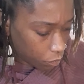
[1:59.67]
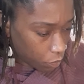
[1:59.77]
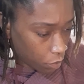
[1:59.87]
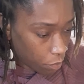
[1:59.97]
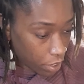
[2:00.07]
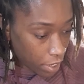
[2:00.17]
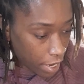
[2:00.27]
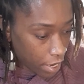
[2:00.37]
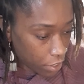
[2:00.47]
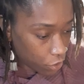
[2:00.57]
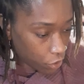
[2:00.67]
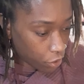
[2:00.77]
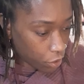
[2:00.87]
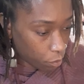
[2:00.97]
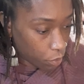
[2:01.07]
could be a Cancer.
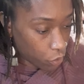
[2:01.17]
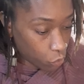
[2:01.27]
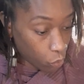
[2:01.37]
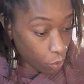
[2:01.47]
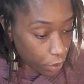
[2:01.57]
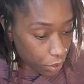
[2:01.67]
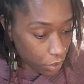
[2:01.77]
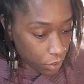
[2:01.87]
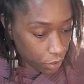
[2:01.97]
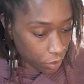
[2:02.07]
Could be a Taurus.